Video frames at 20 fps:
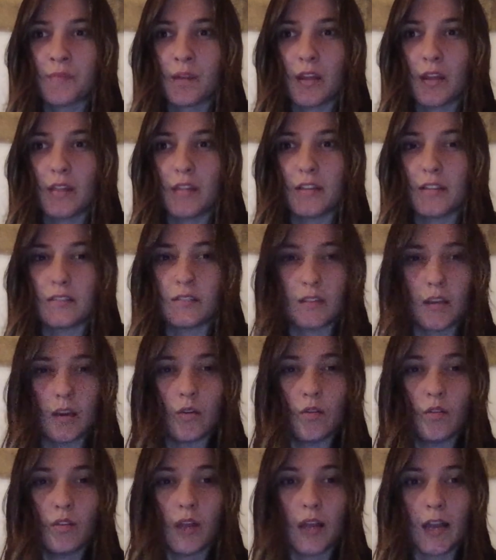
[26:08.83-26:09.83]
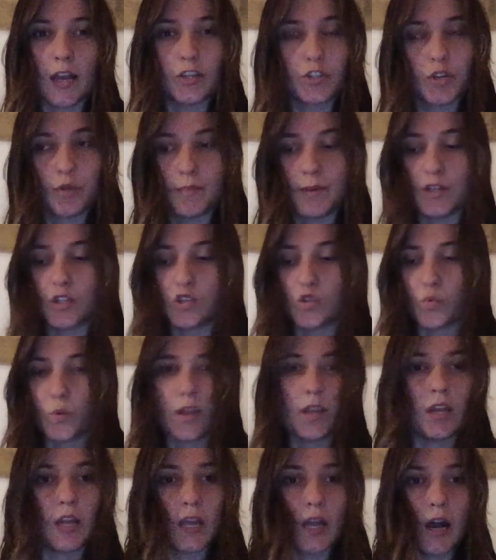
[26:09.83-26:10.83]
this guilt, like I should be
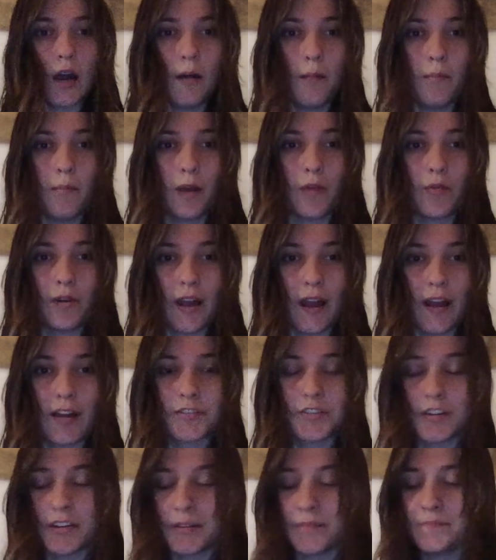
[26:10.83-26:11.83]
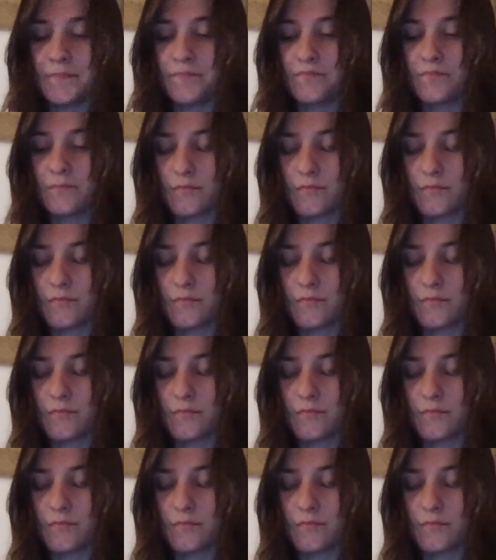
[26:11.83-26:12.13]
sweetening up my reaction